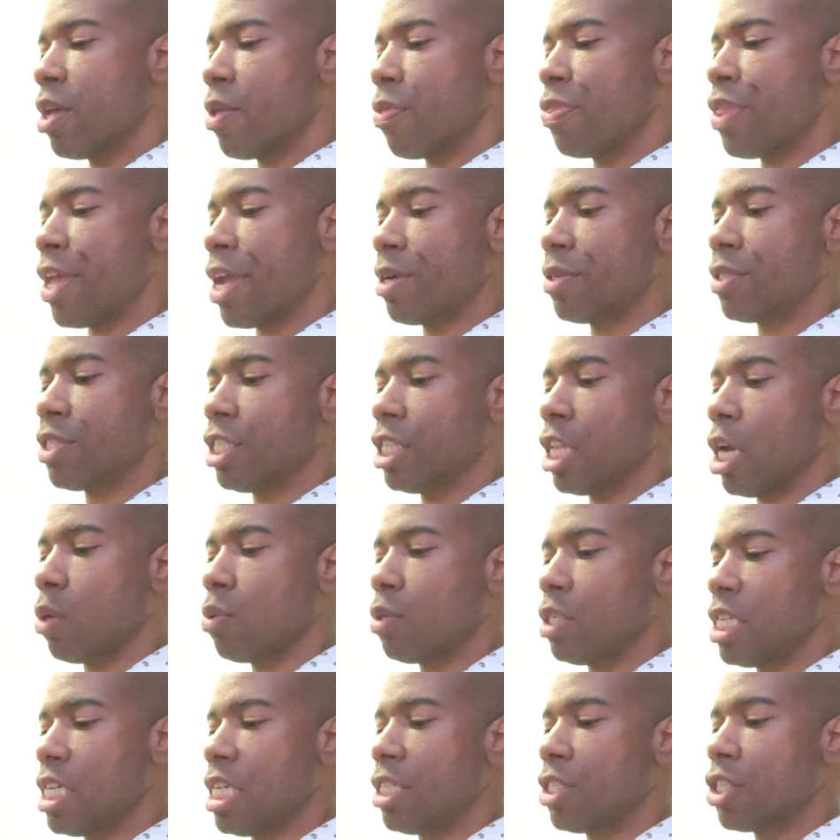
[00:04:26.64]
There's
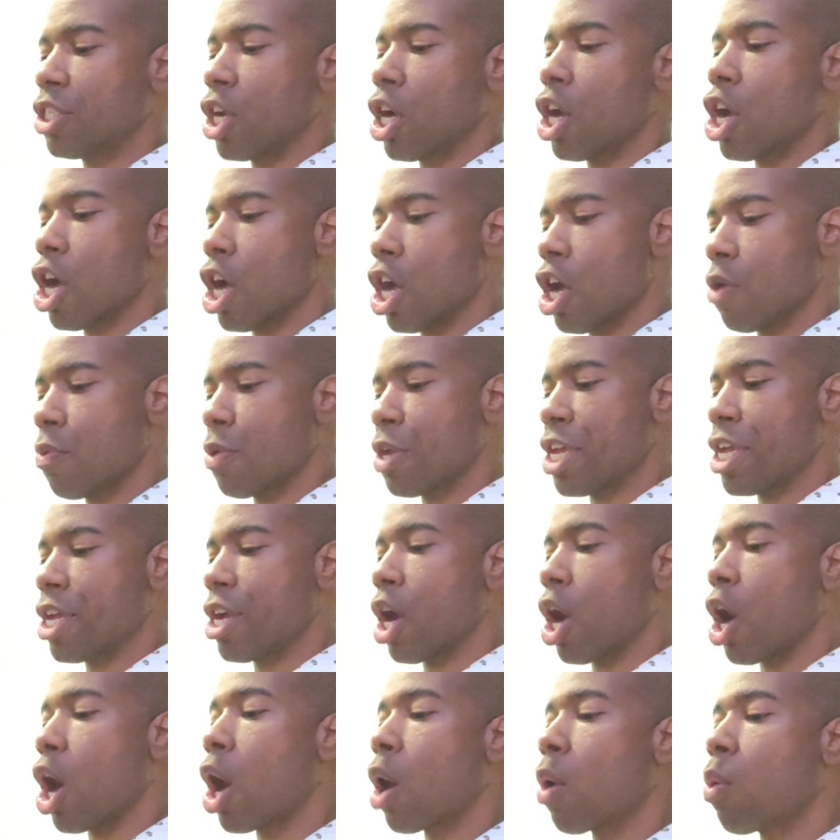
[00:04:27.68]
no need to
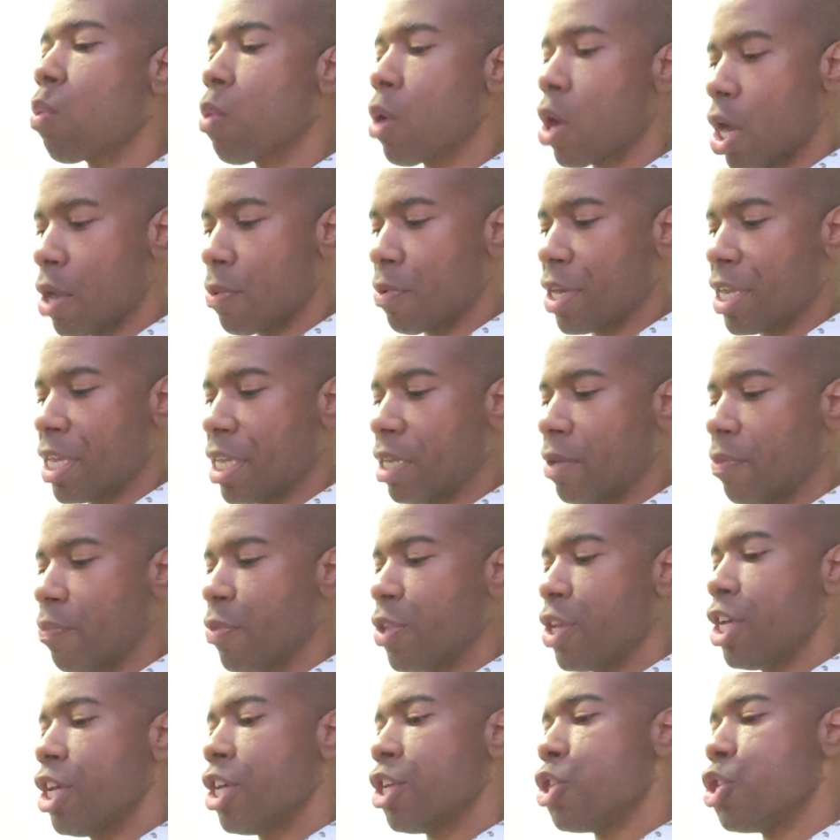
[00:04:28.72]
hurry or worry.
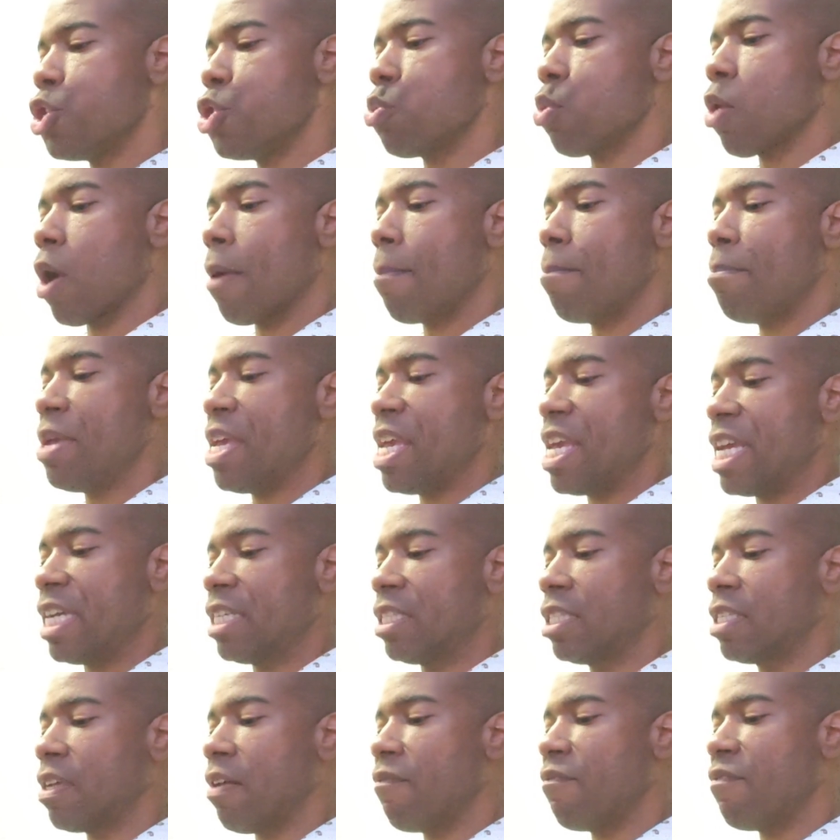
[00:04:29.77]
You are
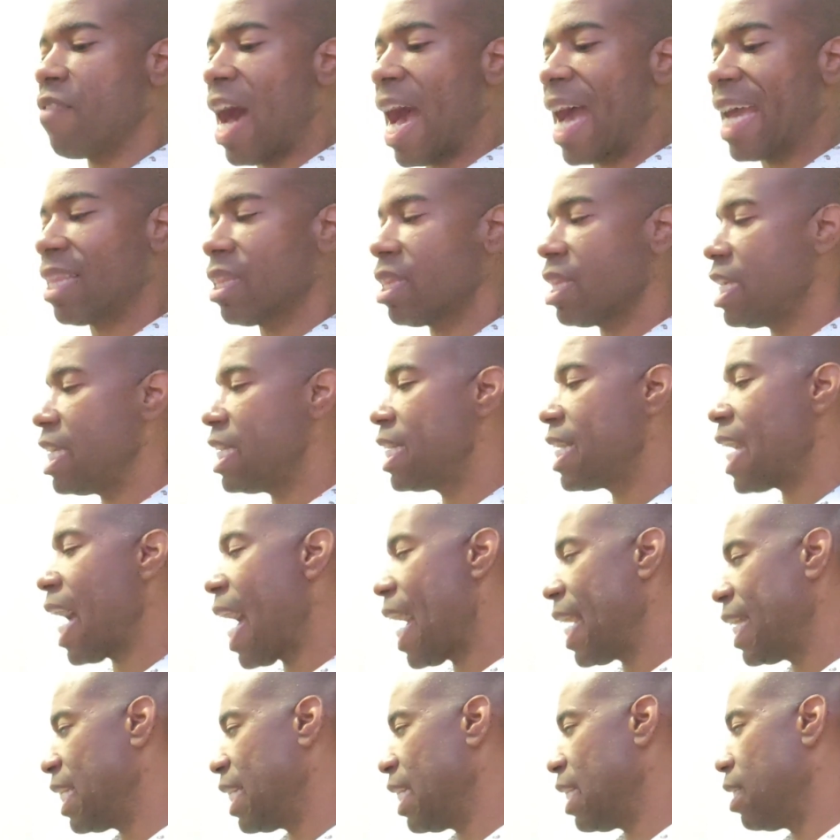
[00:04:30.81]
being divinely
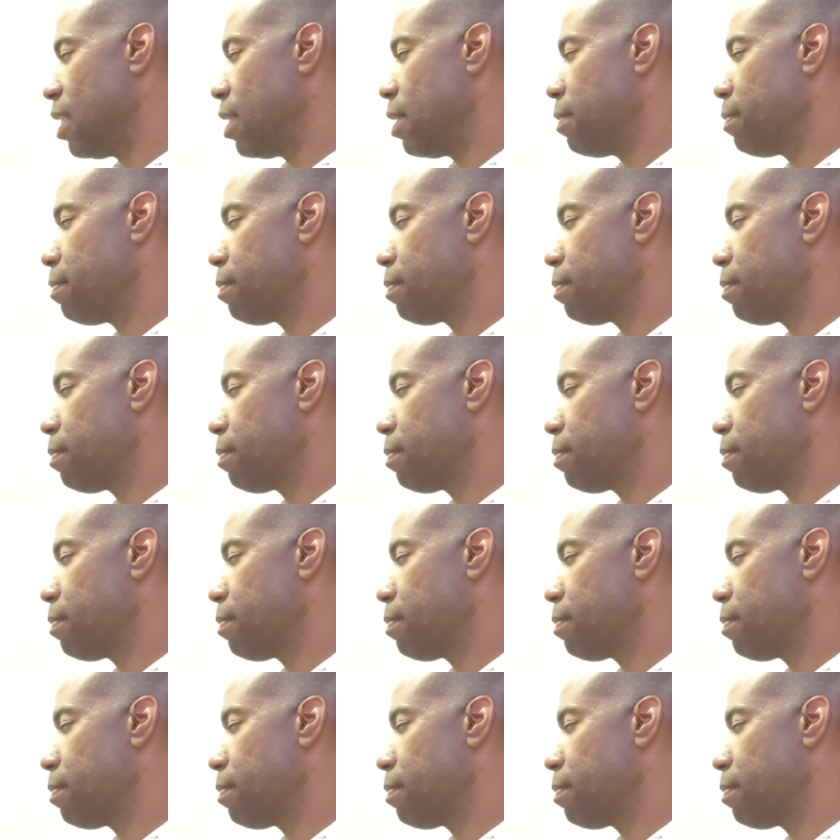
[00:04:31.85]
guided.